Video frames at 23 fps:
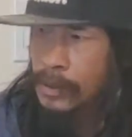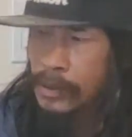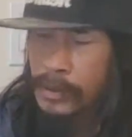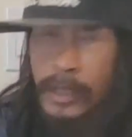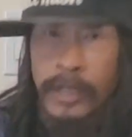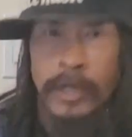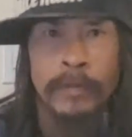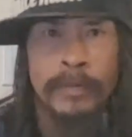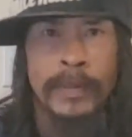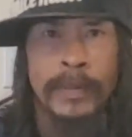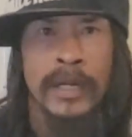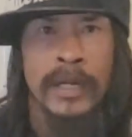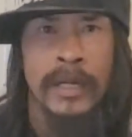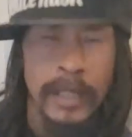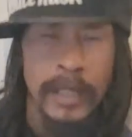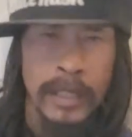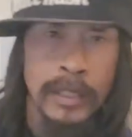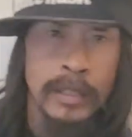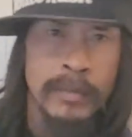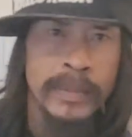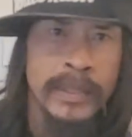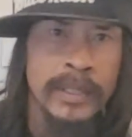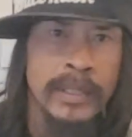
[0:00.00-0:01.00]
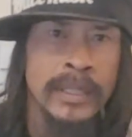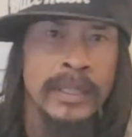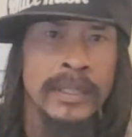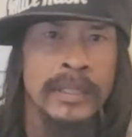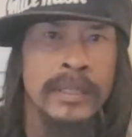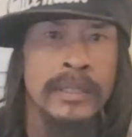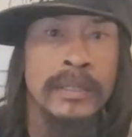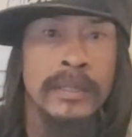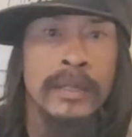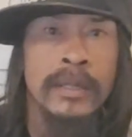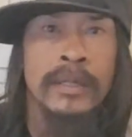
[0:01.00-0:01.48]
Help out a little bit
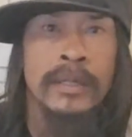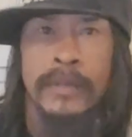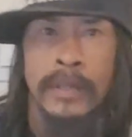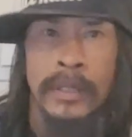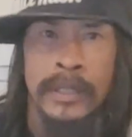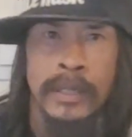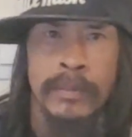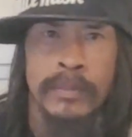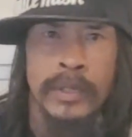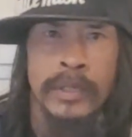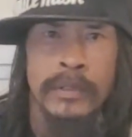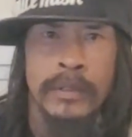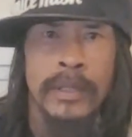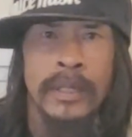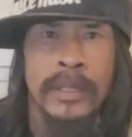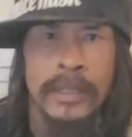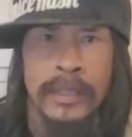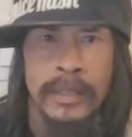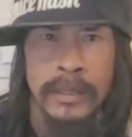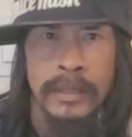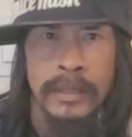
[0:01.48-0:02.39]
here on the boardwalk.